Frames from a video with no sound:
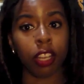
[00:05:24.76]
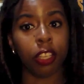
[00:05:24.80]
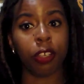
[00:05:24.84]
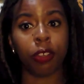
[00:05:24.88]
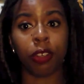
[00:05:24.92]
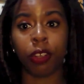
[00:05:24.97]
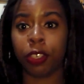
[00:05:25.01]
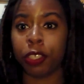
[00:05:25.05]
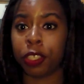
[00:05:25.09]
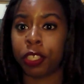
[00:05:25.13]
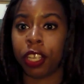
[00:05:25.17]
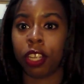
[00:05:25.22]

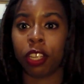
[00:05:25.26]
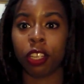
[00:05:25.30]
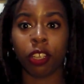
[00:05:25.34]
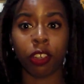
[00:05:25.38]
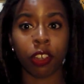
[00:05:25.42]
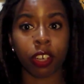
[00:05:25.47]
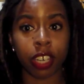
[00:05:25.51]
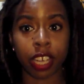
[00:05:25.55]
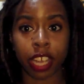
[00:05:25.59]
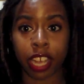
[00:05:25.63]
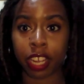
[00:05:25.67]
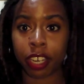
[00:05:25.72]
Don't understand
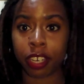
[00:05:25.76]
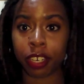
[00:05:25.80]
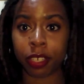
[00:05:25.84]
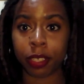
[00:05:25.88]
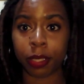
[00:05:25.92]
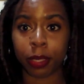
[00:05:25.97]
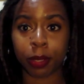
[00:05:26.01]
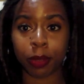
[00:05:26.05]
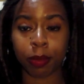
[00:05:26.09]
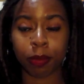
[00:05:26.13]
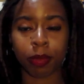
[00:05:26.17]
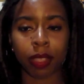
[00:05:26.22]
Lauren
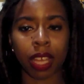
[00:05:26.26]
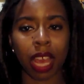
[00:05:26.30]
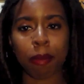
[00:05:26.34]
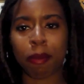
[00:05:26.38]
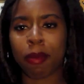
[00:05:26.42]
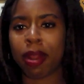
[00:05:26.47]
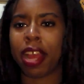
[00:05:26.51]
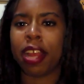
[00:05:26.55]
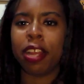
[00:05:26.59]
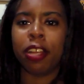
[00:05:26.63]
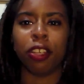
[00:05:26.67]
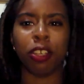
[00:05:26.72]
haters. I
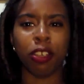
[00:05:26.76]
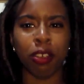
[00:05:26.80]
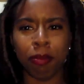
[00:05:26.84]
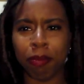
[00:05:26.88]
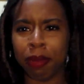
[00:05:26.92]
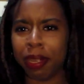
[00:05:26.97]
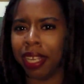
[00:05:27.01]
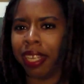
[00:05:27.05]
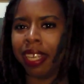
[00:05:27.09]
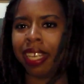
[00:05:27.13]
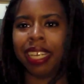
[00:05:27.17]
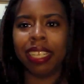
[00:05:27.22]
mean, I do,
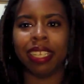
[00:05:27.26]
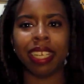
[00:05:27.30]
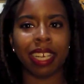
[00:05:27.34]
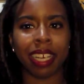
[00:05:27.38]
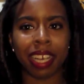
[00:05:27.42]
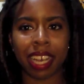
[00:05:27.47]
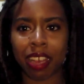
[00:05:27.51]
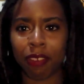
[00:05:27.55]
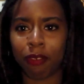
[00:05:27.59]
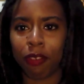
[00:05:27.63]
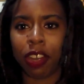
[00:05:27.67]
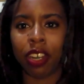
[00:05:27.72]
but
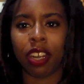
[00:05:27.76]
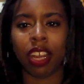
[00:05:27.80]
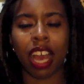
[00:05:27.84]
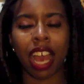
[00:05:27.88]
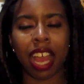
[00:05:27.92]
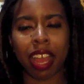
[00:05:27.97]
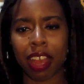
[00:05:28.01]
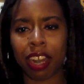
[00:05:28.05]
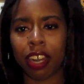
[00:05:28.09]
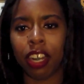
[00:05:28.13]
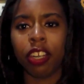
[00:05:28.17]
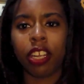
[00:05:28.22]

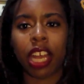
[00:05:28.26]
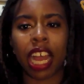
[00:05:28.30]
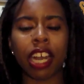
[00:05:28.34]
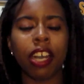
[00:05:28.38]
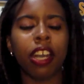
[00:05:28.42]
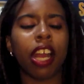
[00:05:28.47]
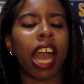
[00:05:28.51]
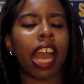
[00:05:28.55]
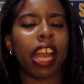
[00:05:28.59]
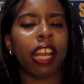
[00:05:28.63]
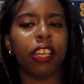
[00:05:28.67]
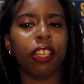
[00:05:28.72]

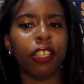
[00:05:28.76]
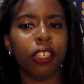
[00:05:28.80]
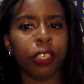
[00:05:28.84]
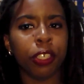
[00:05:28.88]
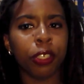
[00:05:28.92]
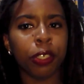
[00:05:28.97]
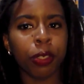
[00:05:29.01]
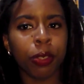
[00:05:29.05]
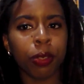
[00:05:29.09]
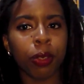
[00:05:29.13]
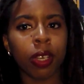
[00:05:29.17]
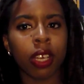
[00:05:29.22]
I
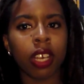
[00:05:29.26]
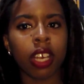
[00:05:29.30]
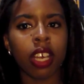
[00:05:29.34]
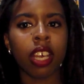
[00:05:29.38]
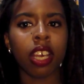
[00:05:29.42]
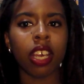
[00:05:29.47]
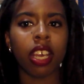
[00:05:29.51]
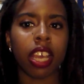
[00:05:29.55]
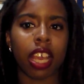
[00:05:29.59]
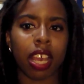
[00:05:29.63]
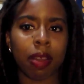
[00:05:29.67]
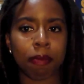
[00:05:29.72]
do
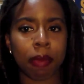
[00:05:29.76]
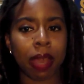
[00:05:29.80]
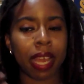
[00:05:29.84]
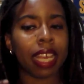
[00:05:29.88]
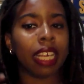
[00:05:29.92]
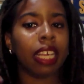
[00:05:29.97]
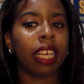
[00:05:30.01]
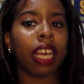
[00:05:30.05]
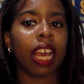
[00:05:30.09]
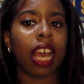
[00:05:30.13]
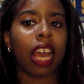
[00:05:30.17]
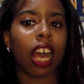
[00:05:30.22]
in my
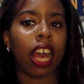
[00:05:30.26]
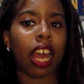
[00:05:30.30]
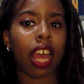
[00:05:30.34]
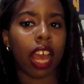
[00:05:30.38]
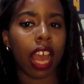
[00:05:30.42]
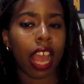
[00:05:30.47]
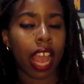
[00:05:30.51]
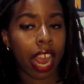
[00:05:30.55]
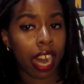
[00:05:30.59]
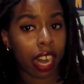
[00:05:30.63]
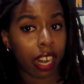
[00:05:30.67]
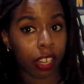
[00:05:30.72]

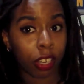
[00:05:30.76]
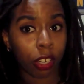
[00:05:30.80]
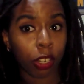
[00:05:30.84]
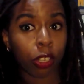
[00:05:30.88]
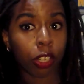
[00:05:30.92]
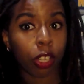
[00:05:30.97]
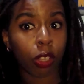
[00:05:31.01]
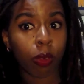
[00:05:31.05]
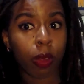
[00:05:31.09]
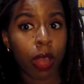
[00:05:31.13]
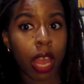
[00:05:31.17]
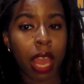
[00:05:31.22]

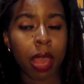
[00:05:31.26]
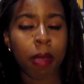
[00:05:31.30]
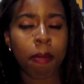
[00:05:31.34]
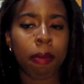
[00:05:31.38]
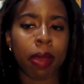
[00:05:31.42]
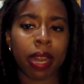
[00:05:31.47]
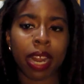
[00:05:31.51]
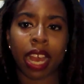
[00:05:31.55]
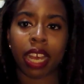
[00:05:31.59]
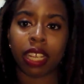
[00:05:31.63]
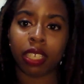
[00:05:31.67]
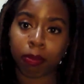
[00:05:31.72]
analytical way,
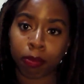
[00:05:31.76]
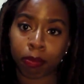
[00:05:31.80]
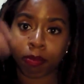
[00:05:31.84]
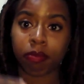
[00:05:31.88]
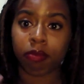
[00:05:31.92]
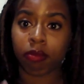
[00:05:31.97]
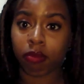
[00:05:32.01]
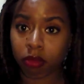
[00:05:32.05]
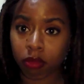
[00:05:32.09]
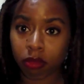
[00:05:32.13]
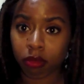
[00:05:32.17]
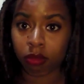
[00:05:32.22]
but as
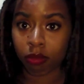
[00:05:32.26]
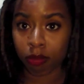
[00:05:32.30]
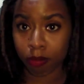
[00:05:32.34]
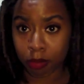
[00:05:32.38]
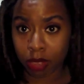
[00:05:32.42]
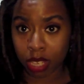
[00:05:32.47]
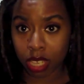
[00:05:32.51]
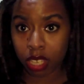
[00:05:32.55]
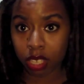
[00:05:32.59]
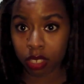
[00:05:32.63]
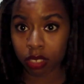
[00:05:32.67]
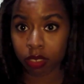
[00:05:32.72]

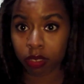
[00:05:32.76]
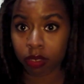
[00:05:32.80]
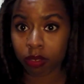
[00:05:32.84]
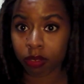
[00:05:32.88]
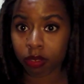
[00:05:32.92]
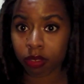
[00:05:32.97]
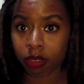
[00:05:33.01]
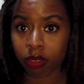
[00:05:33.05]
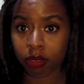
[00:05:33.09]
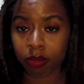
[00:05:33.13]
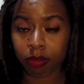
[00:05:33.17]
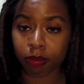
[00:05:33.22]
me,
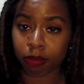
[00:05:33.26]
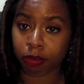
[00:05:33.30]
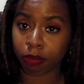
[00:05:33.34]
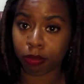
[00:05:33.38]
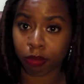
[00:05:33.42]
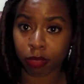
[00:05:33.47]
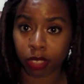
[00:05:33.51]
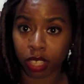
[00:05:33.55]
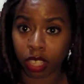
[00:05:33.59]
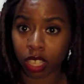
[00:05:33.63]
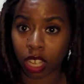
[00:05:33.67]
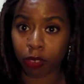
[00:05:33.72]

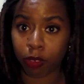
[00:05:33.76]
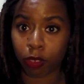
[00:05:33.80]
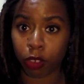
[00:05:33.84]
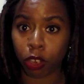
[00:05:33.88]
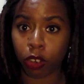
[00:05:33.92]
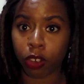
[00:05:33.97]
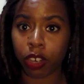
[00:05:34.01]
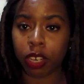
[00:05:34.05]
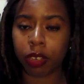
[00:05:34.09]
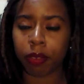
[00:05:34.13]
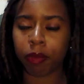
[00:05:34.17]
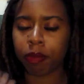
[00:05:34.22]
love
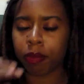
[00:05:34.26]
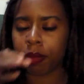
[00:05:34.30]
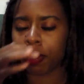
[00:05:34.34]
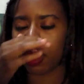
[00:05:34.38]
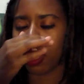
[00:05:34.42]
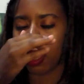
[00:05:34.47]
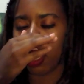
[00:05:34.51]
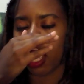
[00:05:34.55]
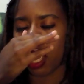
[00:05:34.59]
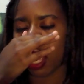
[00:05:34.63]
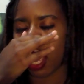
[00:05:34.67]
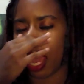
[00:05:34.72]
Lauren.
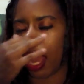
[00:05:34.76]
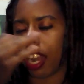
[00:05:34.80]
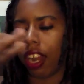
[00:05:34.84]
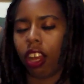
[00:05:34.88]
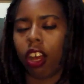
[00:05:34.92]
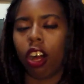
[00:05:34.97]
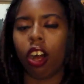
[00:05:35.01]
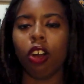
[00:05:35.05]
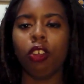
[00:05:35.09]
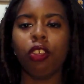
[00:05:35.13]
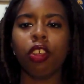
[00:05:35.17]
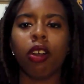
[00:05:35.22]
And
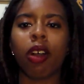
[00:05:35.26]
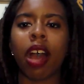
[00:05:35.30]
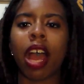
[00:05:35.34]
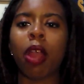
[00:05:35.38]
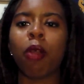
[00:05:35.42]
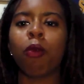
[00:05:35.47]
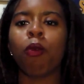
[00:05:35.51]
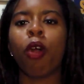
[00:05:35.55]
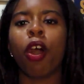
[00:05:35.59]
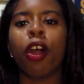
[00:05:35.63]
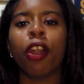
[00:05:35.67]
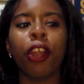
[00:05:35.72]
although
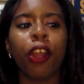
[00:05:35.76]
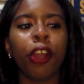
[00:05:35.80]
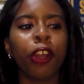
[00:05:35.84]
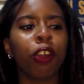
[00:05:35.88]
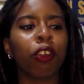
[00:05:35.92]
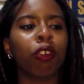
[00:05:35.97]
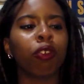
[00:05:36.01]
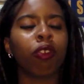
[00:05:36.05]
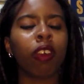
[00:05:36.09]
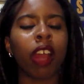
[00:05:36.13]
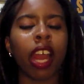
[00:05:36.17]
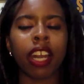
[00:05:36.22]
I want her
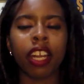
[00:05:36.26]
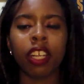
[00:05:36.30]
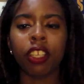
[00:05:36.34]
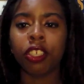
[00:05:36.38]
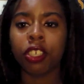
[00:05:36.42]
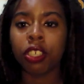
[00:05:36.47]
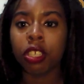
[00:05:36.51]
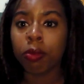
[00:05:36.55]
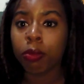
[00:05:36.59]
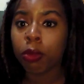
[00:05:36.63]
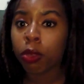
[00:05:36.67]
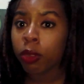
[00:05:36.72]
to ride
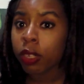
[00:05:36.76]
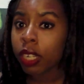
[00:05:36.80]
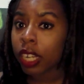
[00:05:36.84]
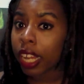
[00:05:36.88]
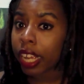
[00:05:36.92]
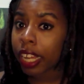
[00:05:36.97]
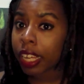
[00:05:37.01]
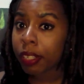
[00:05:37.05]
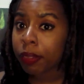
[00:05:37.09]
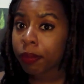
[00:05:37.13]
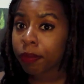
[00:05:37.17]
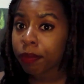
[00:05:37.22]
into the
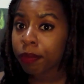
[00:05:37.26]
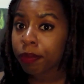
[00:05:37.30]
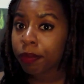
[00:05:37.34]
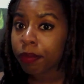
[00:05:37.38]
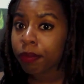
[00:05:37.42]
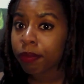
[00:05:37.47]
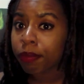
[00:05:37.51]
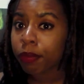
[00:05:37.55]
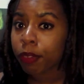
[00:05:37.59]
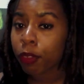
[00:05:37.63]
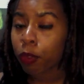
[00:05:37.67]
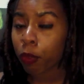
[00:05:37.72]
moonlight
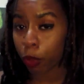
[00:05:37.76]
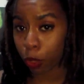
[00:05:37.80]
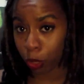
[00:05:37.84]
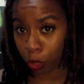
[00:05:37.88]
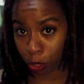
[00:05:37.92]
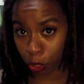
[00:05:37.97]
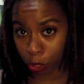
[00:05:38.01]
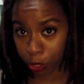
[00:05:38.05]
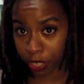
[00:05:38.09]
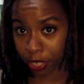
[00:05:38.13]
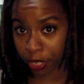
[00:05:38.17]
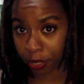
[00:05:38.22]
with
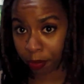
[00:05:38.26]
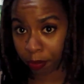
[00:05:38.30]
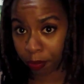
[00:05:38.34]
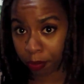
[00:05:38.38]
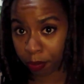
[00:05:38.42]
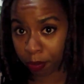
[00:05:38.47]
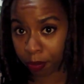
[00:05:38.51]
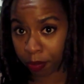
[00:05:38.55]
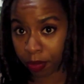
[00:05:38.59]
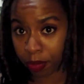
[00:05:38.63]
Lauren,